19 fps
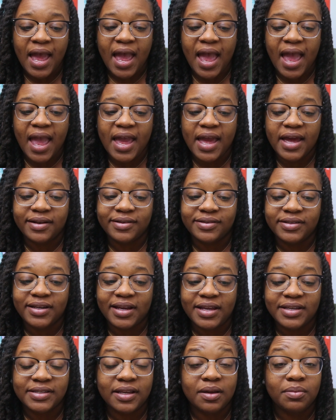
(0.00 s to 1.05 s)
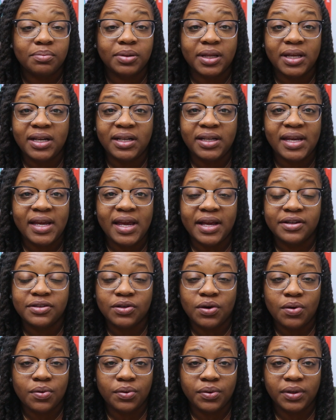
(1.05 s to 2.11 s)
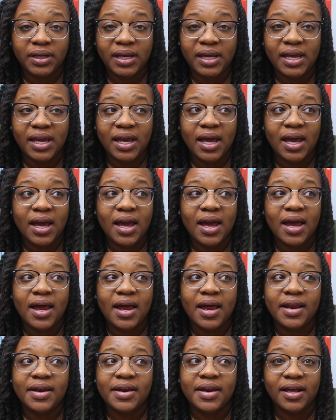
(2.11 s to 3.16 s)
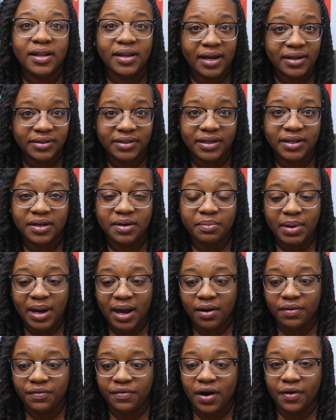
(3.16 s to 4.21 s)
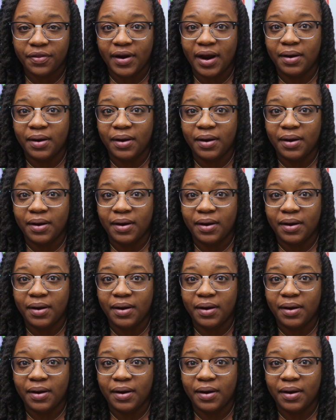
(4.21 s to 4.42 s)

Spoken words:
and is completely and totally neglected by her father.